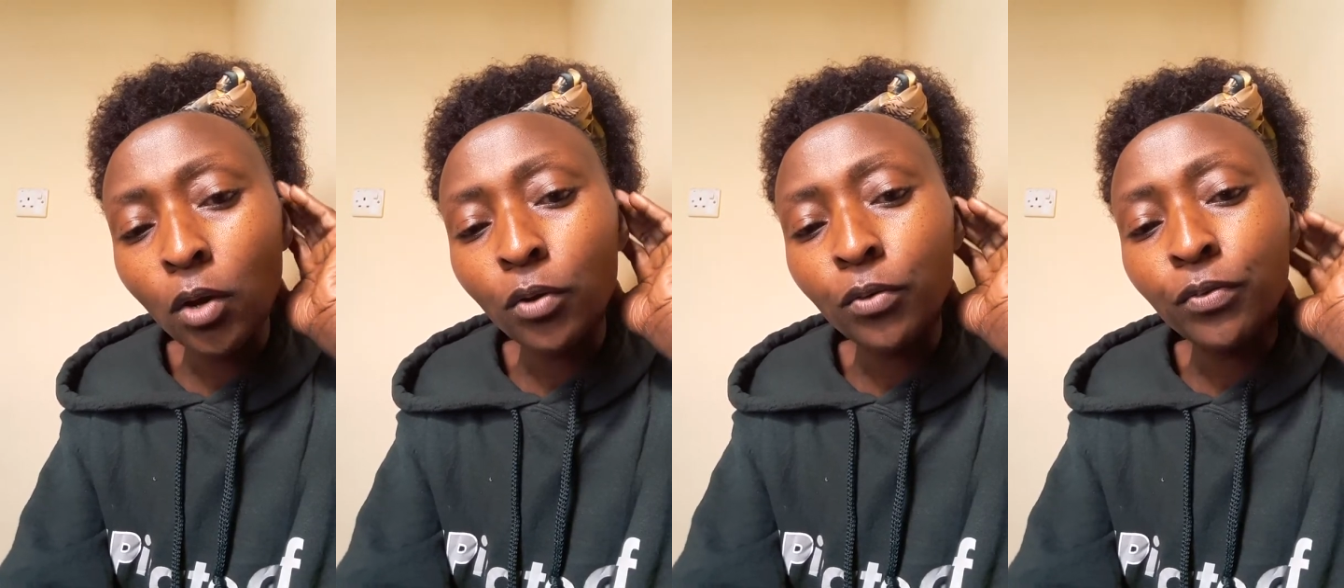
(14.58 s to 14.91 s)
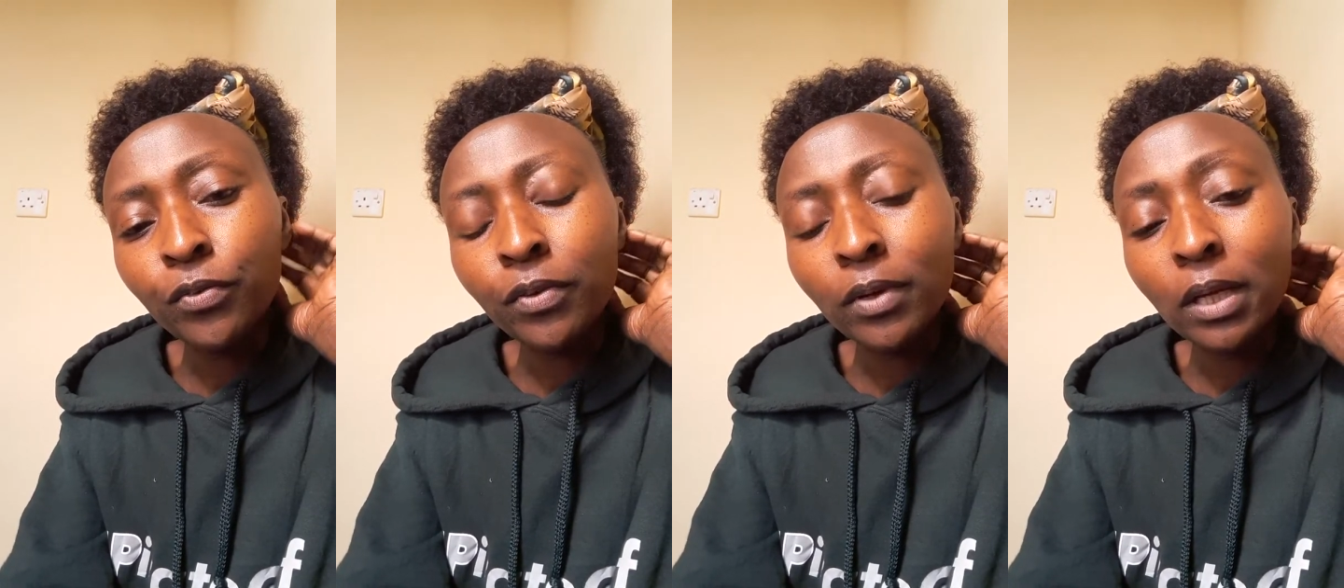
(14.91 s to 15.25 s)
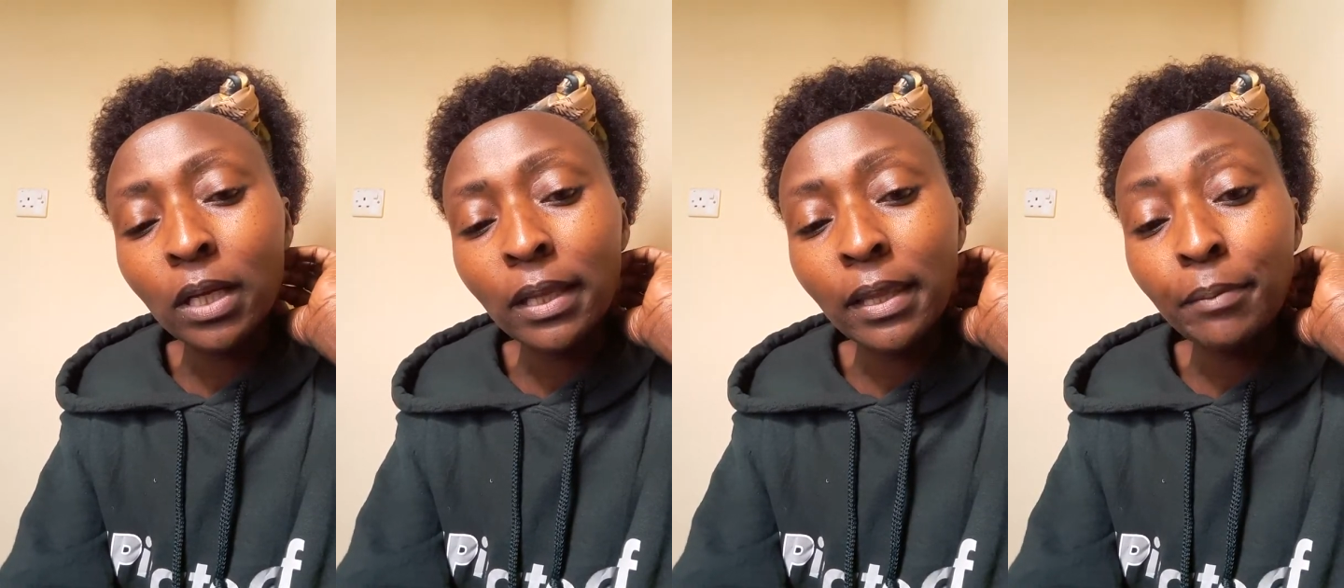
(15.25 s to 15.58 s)
of
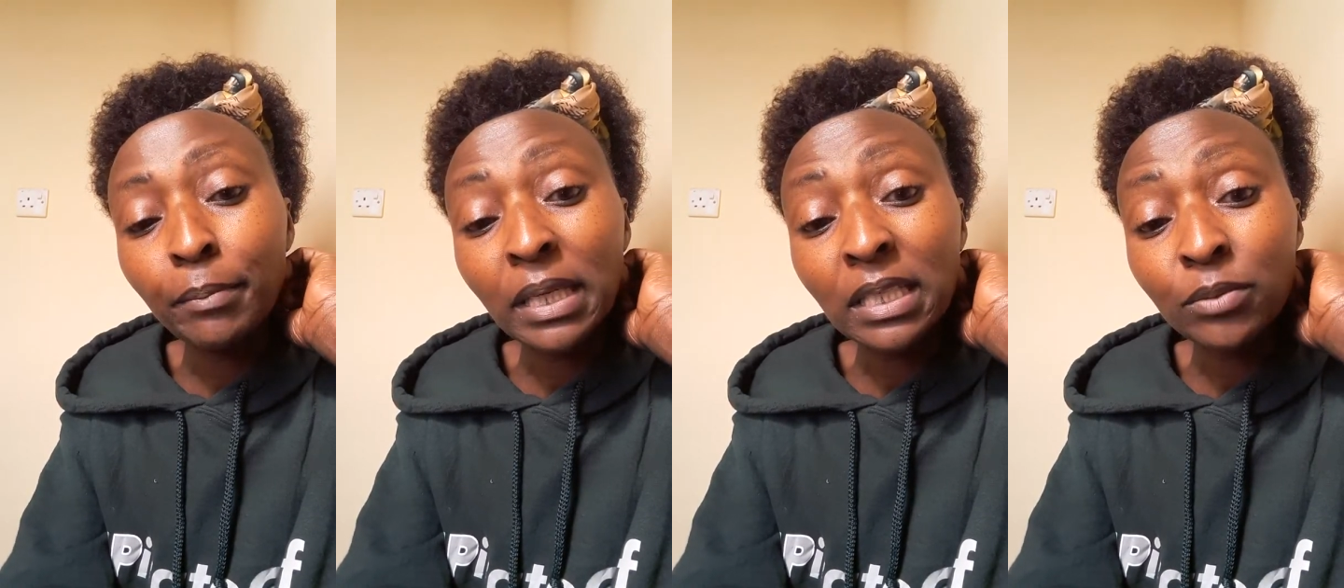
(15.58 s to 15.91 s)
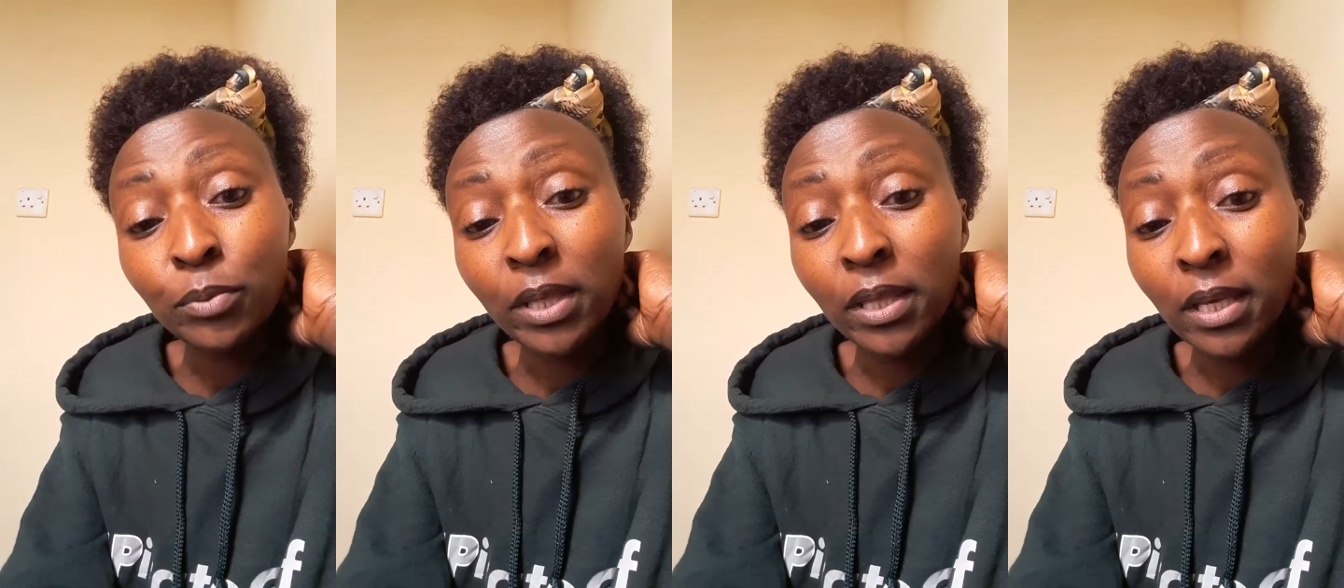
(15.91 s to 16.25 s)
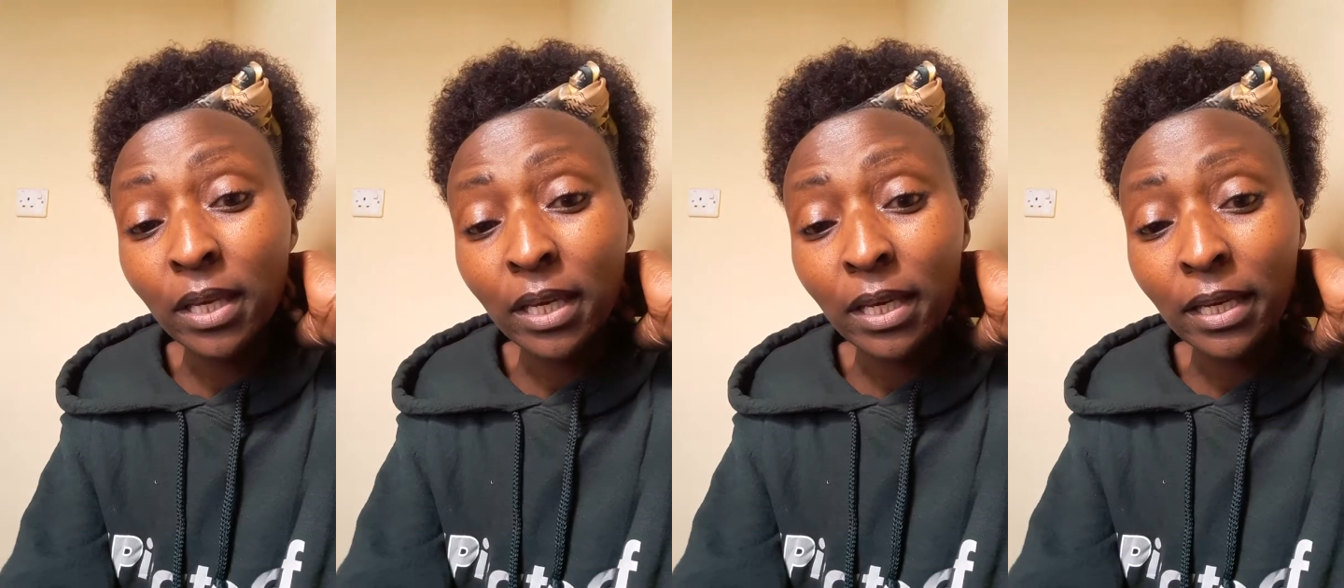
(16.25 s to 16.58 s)
the meat with
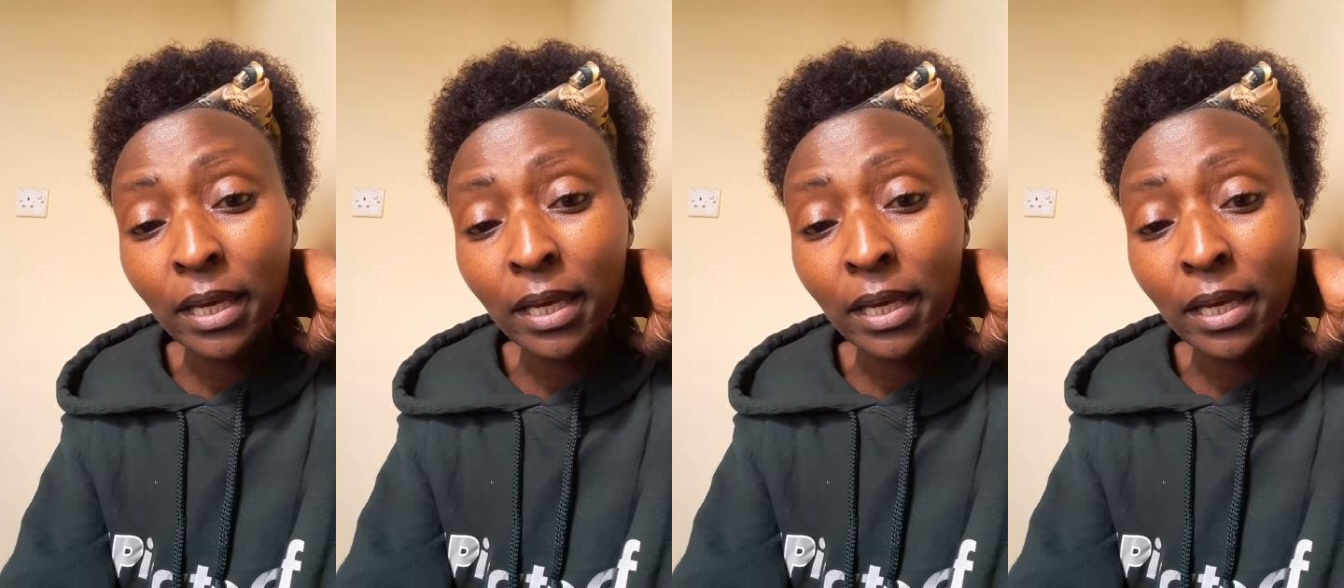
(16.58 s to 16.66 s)
the